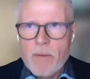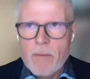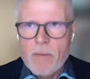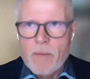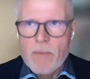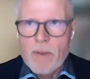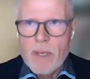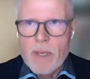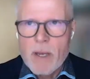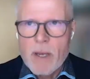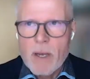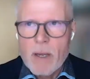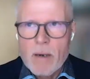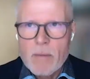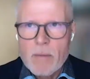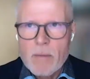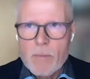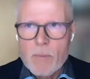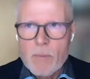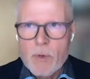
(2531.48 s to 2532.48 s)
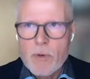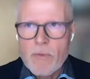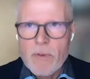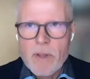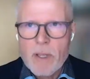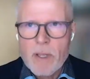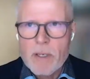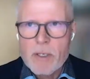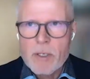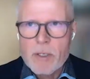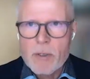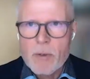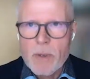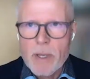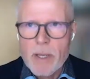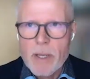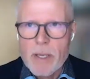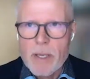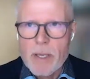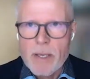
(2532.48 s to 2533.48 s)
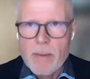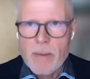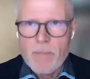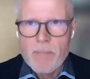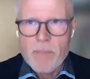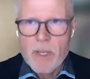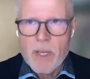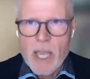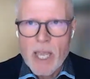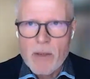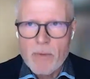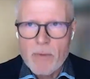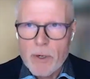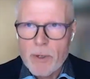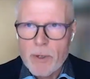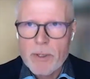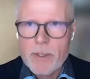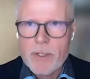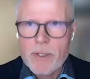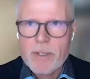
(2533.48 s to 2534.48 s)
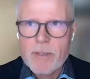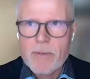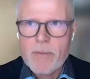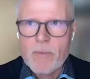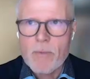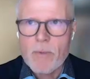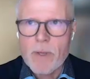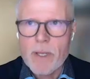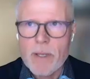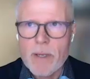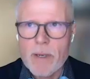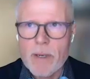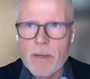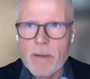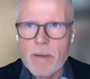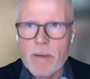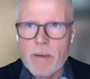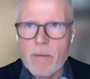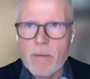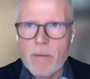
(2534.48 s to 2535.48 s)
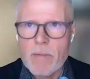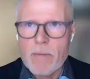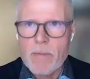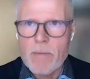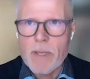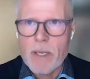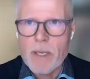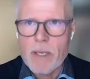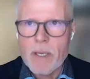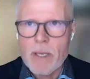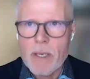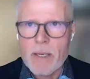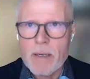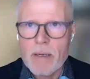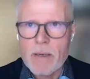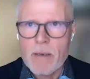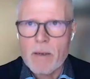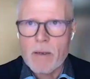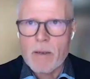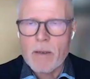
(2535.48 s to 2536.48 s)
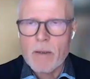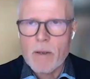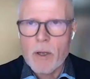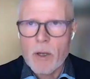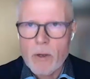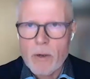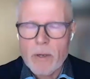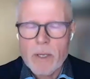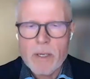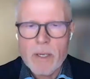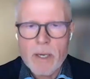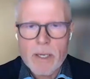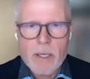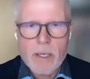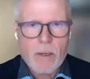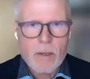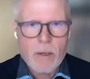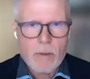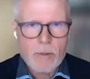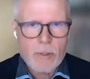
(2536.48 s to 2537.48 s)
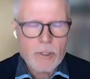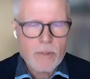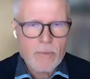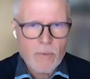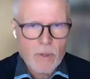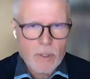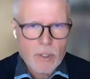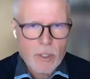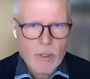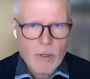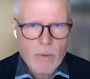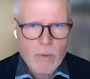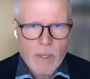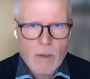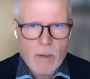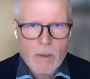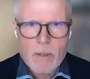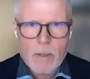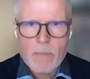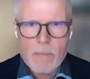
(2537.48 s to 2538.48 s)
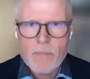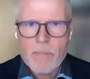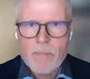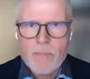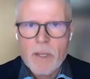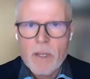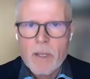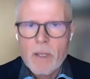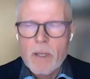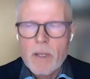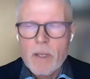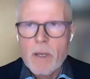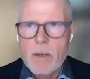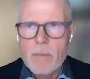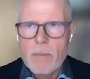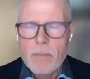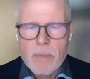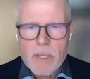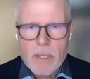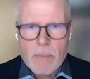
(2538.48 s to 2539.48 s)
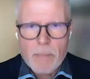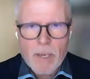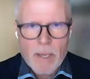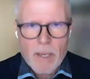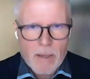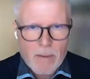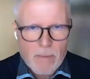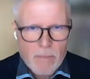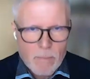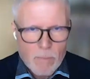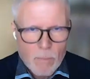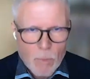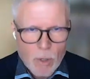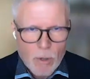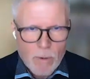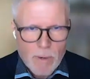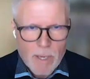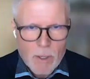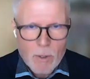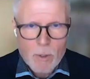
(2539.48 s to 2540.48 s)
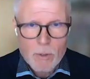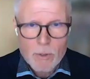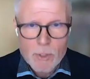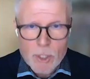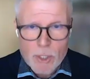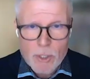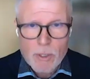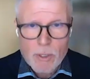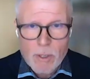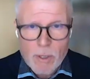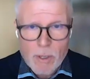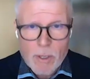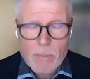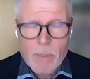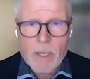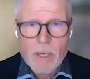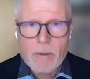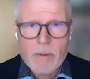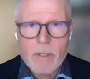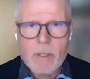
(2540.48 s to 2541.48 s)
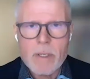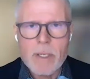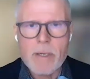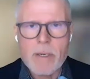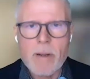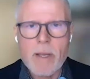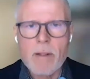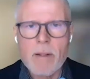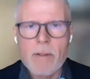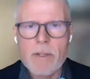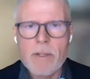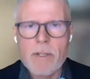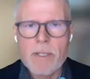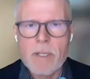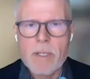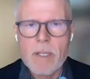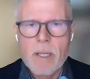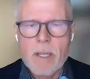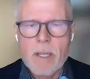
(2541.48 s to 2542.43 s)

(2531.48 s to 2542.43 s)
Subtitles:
We are moving into a world where we can early diagnose what's going on. People are more in control about their health,